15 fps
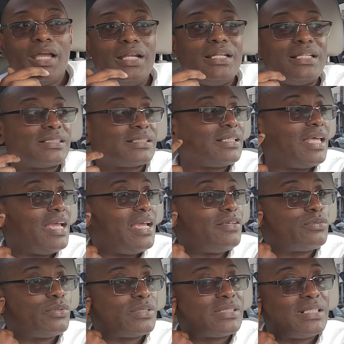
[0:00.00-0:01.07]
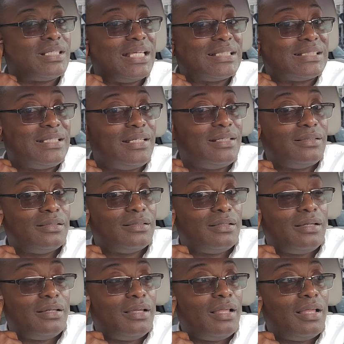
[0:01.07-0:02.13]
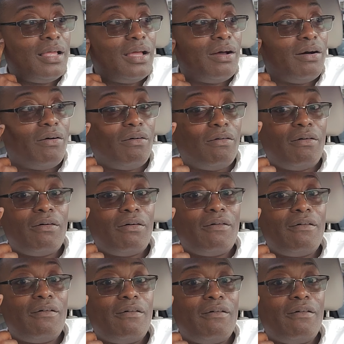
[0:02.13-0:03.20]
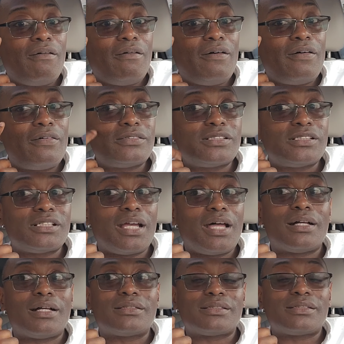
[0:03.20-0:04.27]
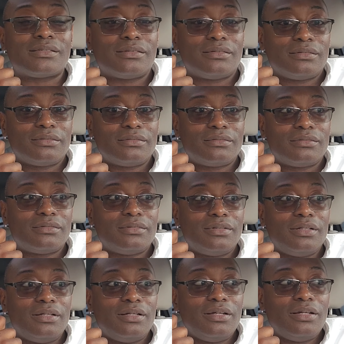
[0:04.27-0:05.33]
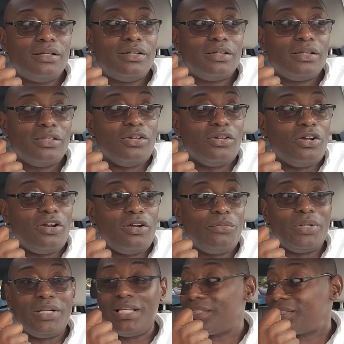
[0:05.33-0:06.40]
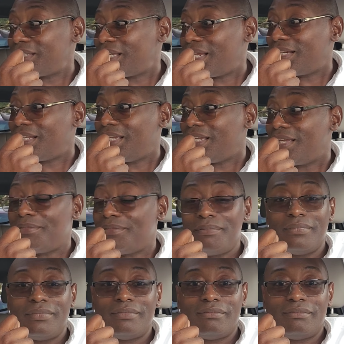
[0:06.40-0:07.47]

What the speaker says: And the slaves was listening. Oh, shucks. You heard what he said to him?